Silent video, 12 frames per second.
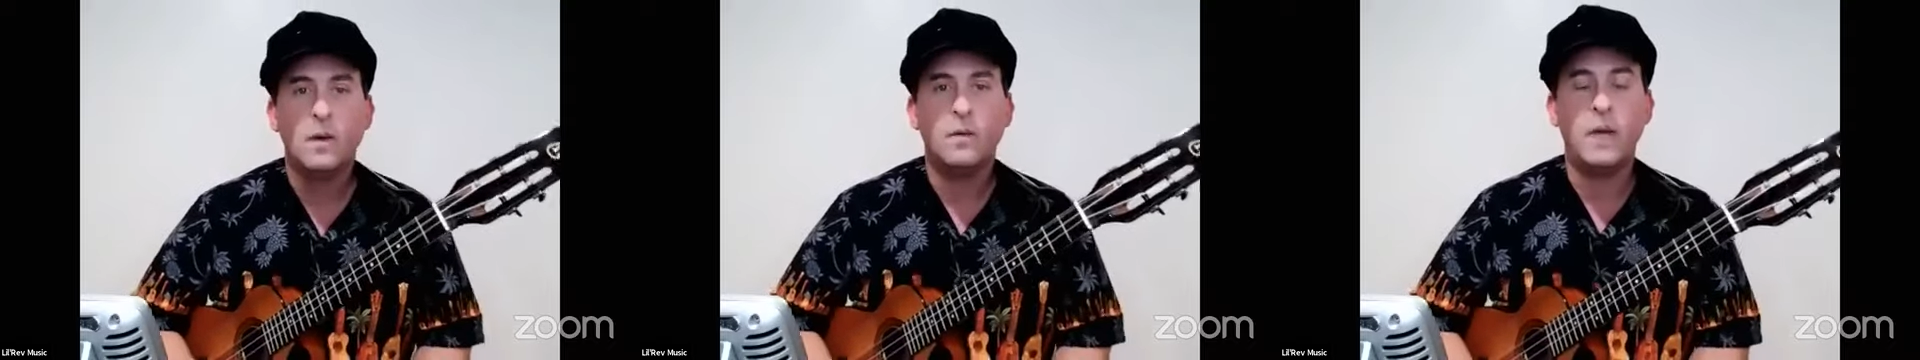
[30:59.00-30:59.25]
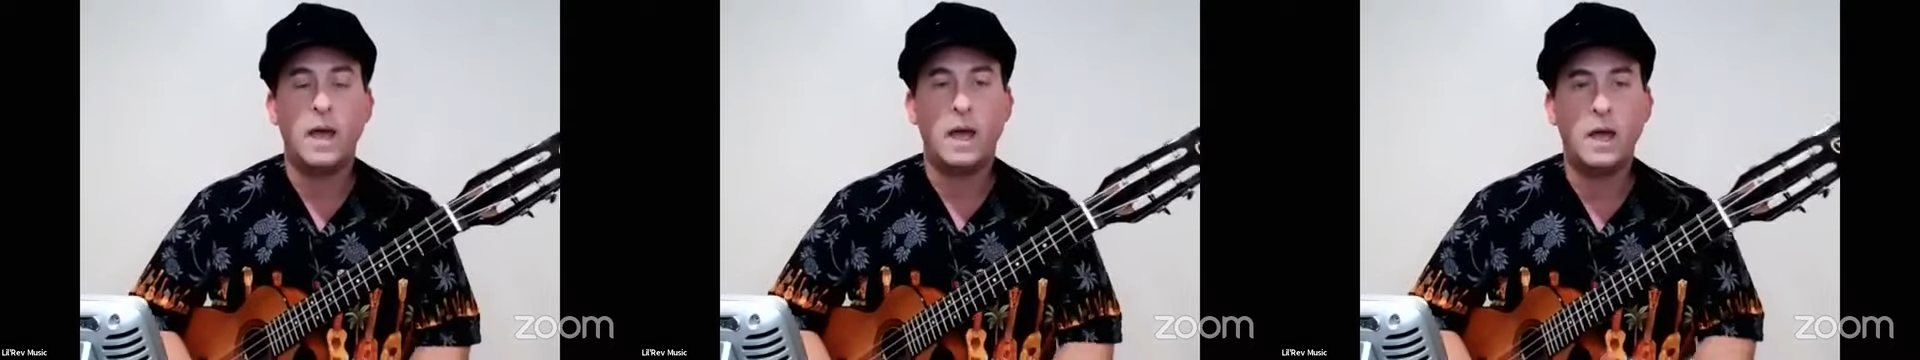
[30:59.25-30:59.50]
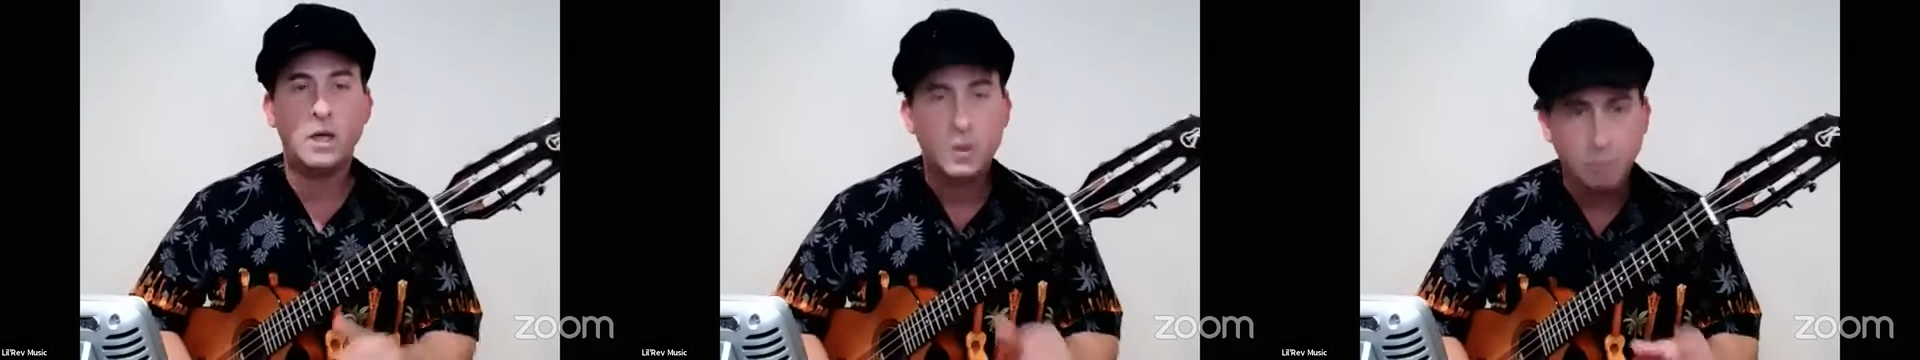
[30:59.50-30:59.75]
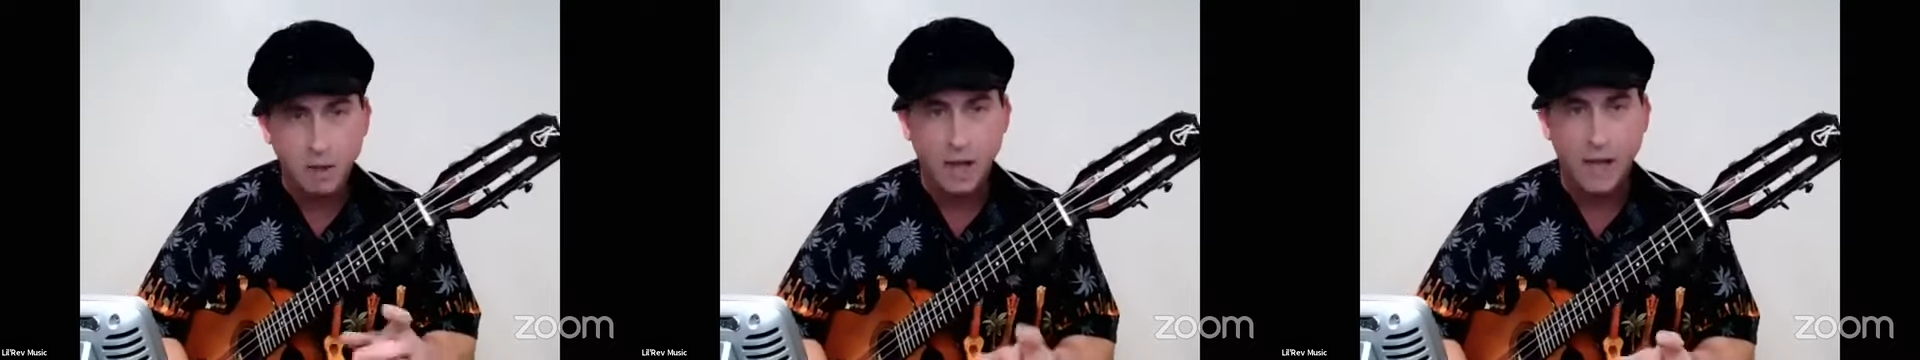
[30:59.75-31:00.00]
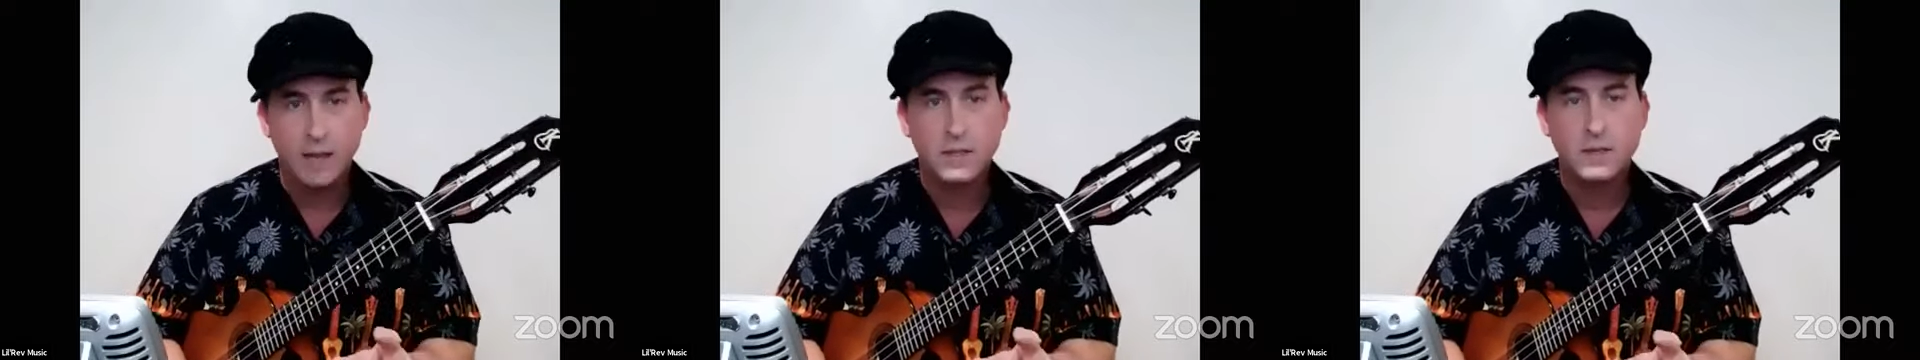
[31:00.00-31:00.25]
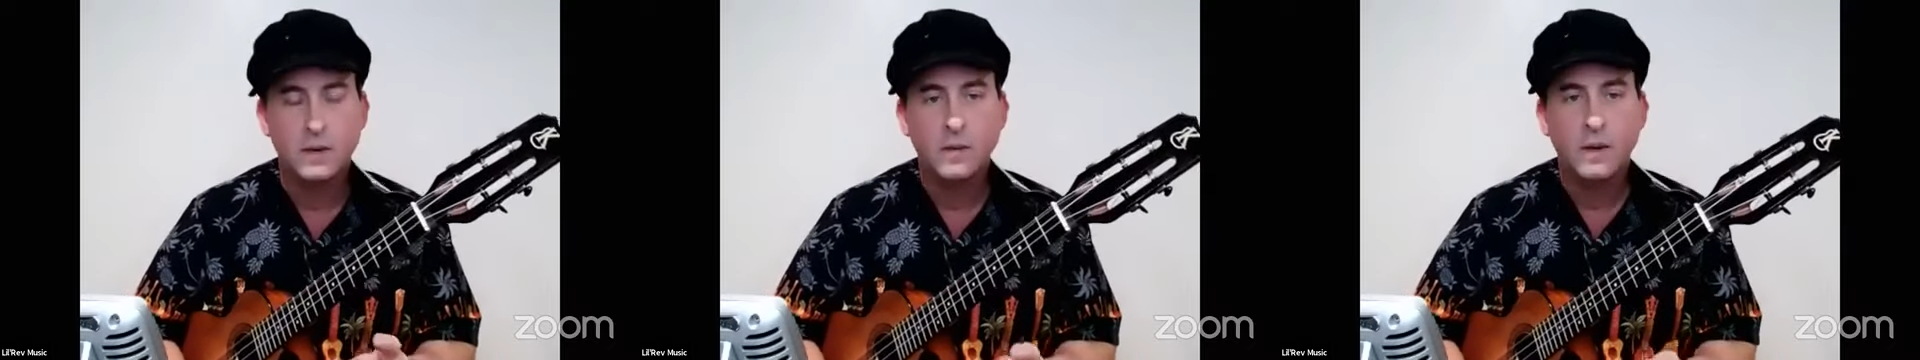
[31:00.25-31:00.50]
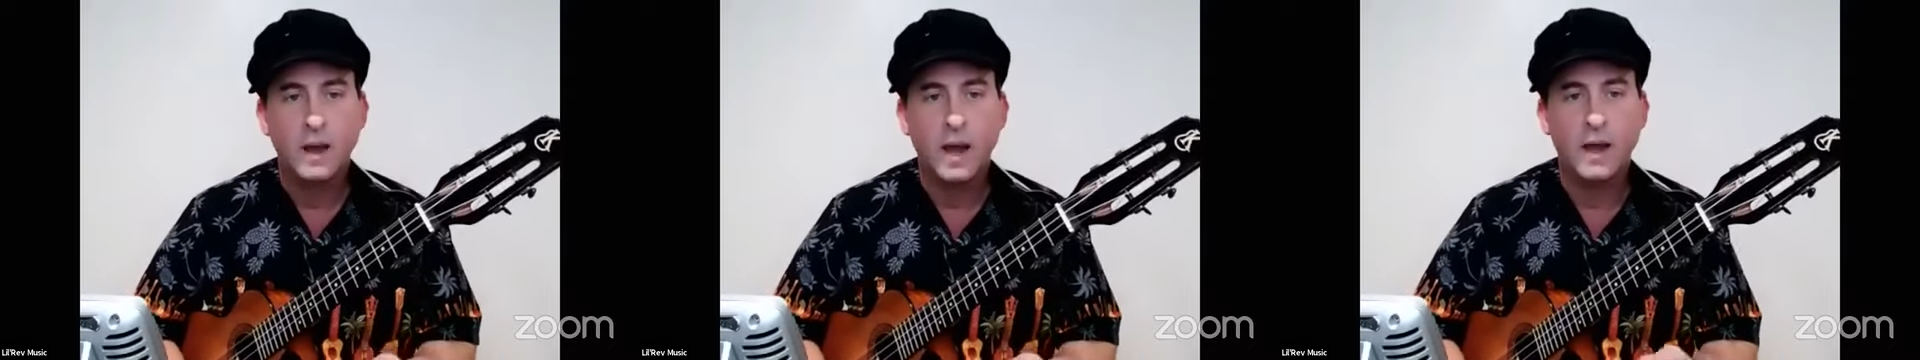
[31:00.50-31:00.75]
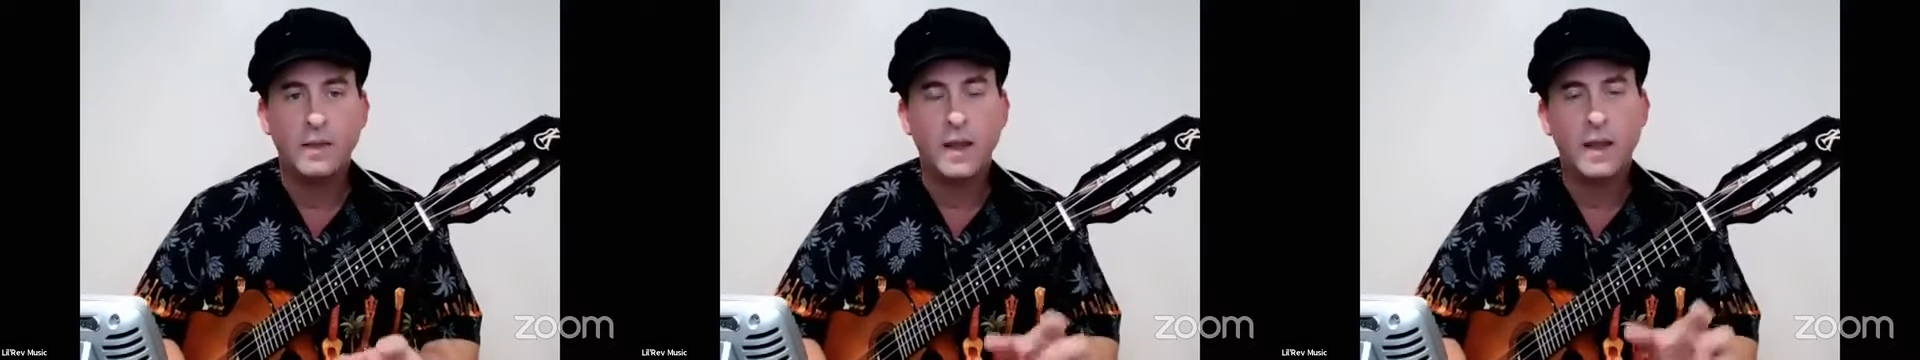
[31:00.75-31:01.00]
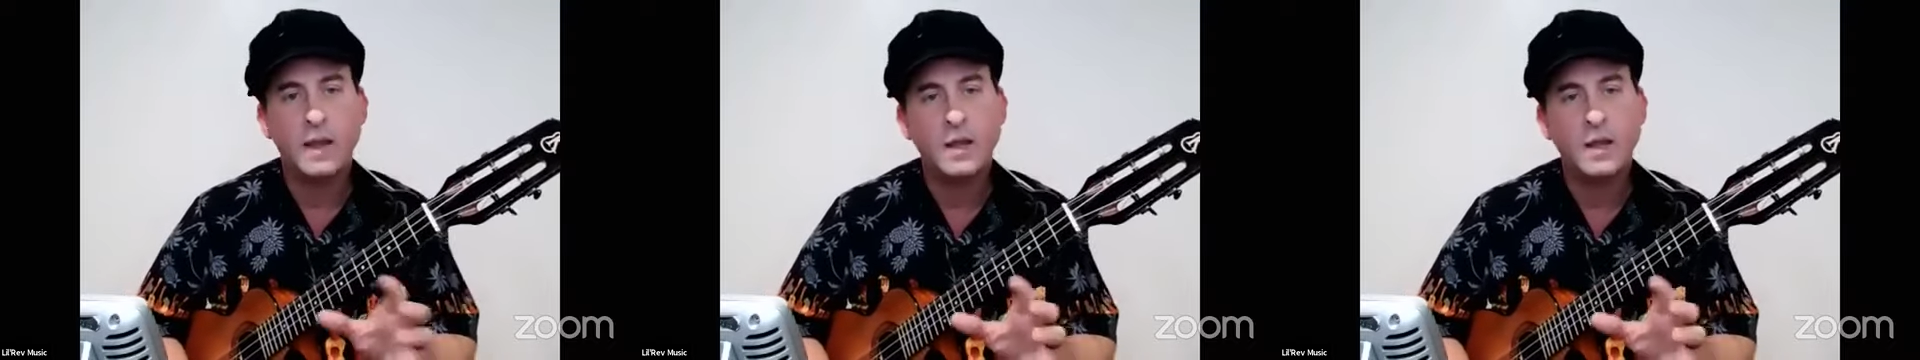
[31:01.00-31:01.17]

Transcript: They each play it, and then they